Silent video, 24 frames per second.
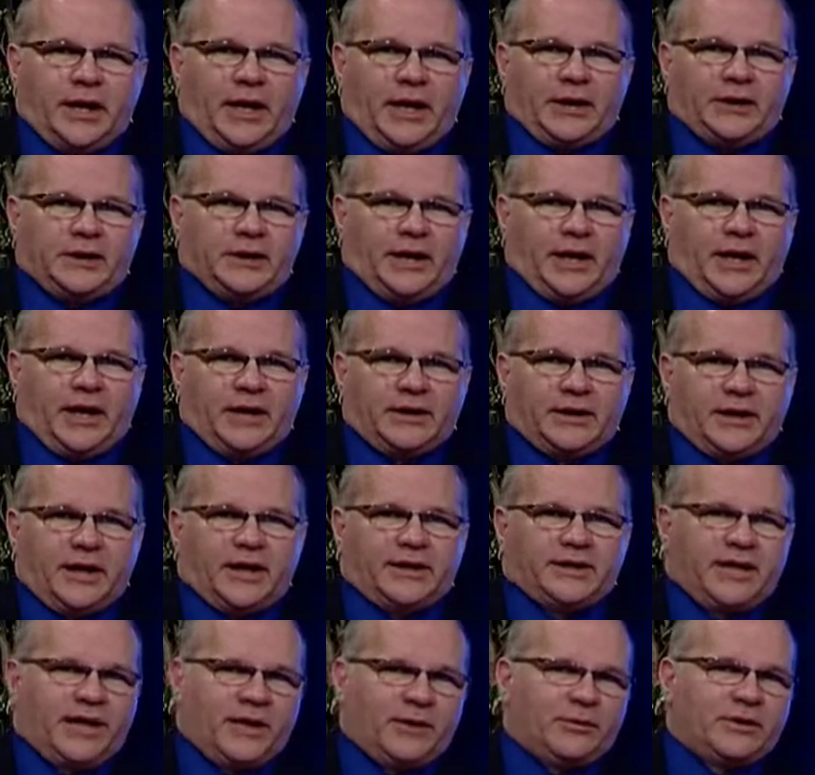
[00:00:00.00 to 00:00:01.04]

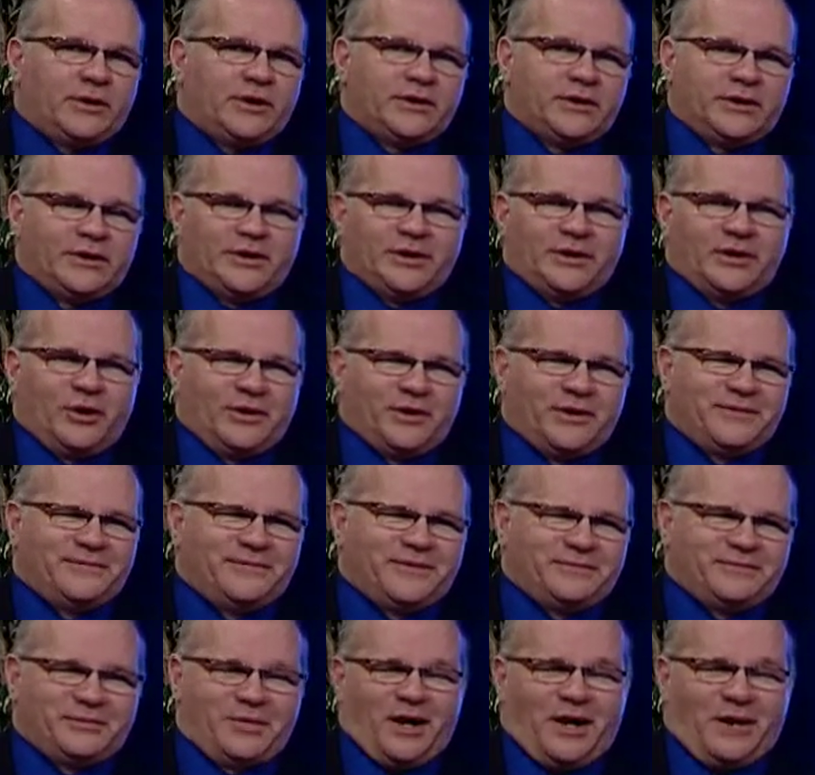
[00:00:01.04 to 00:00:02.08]
And they would, you know,
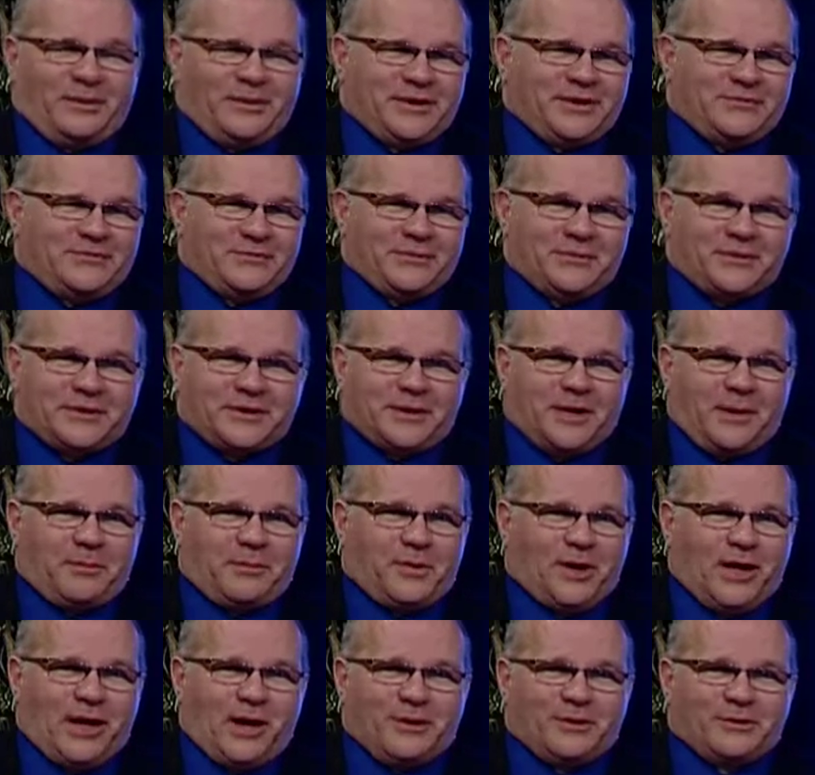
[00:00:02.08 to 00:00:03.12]
even probably if you're a
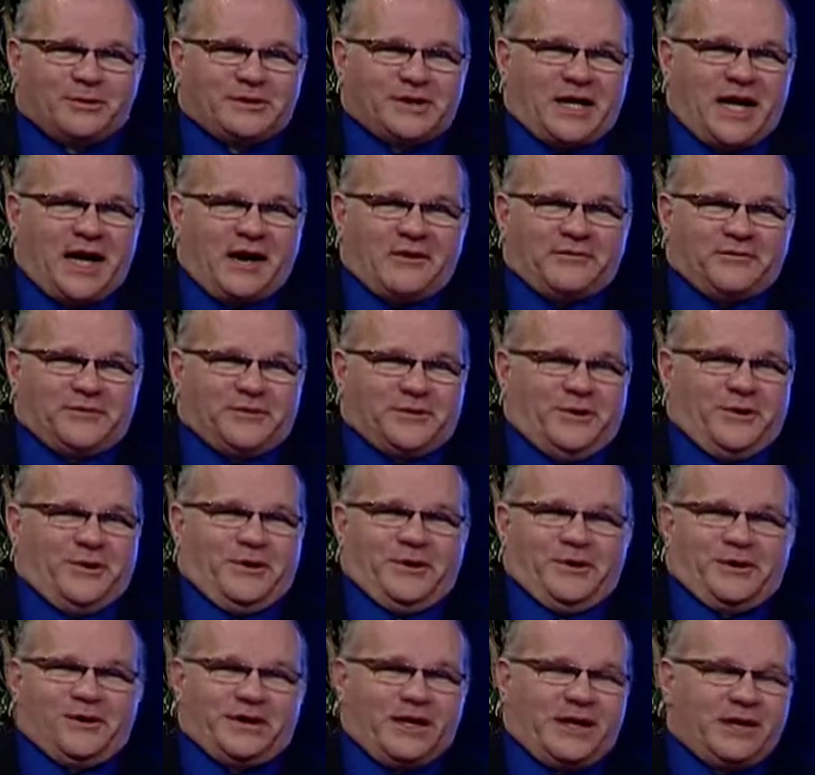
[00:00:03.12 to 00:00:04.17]
couple hours after,
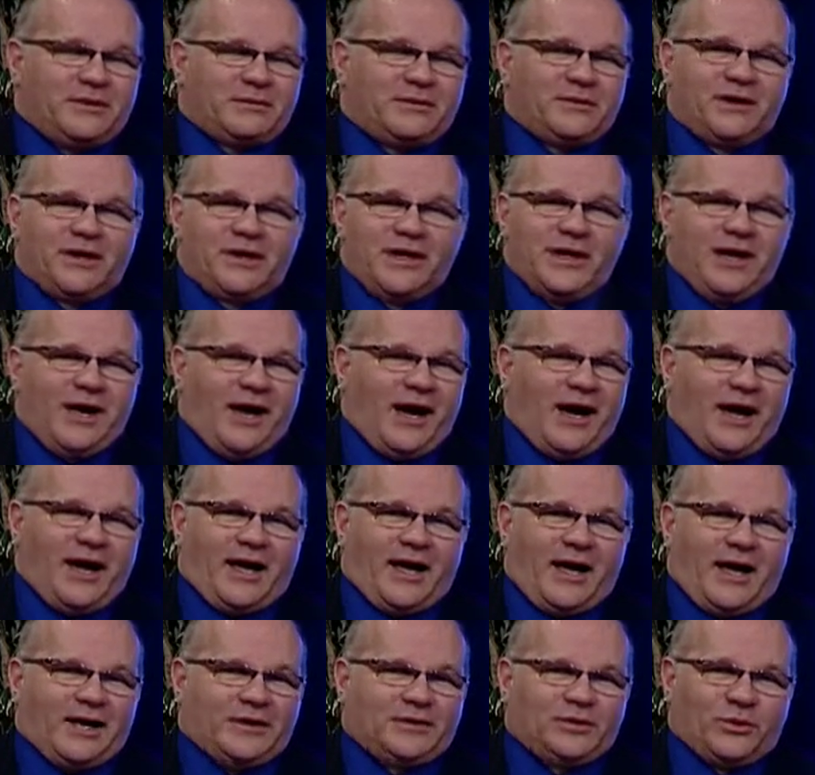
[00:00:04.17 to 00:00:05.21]

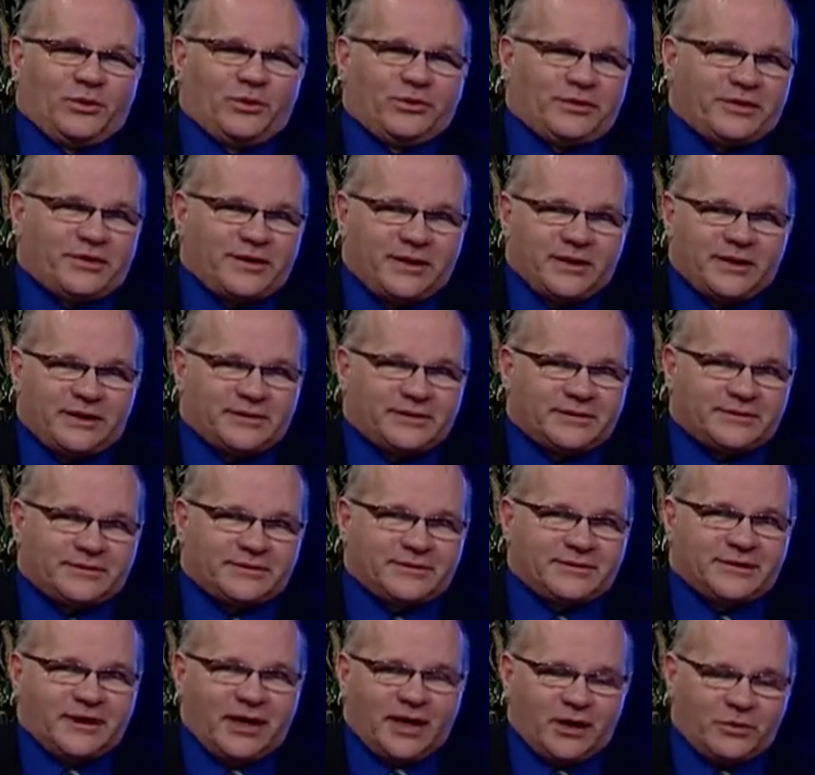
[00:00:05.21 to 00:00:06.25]
I don't think
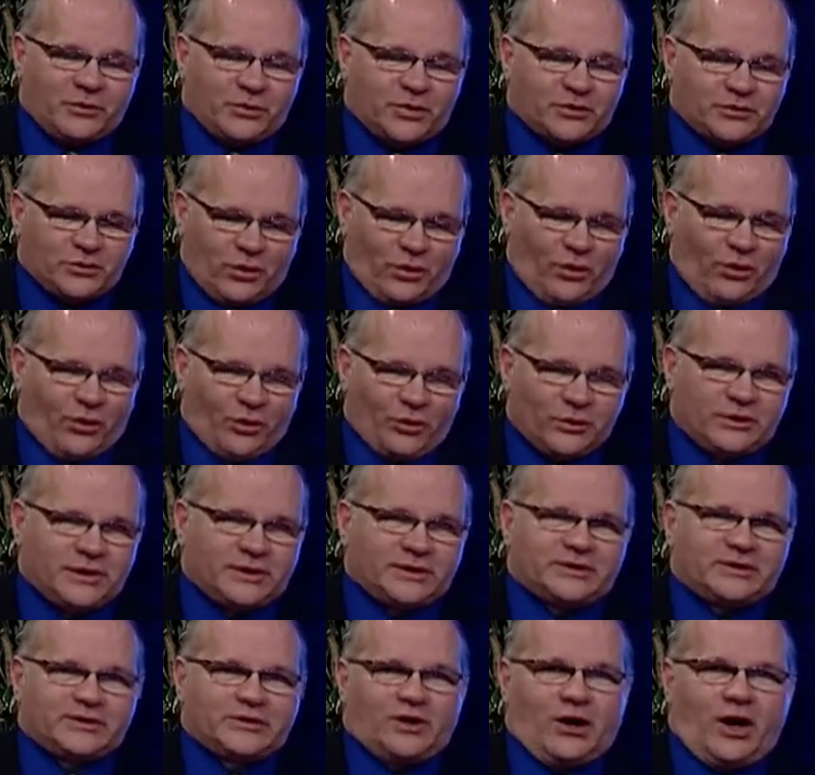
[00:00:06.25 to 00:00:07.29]
they would hold
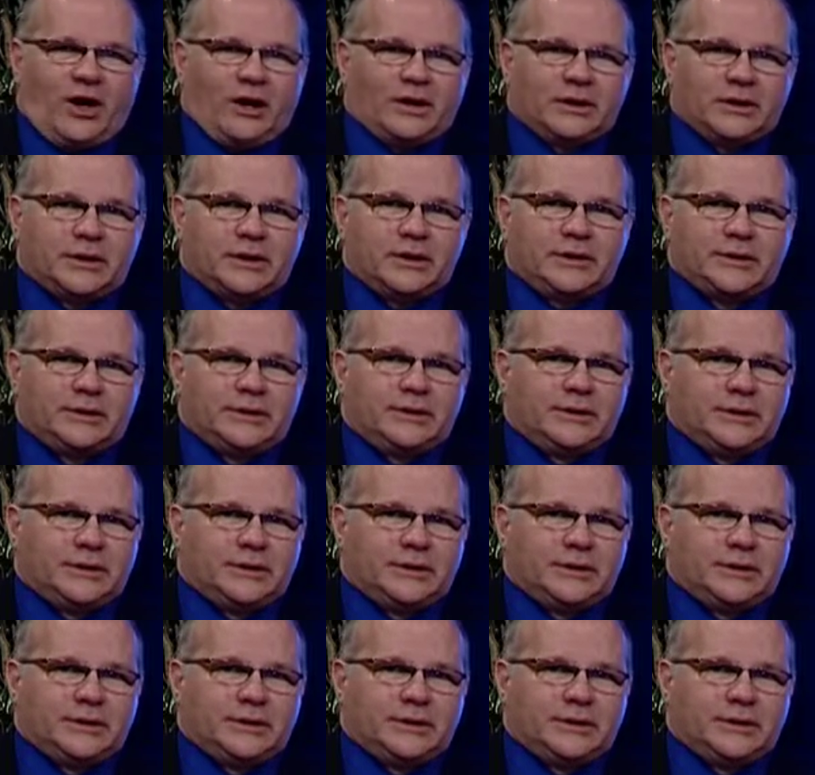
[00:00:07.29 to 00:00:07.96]
it solid.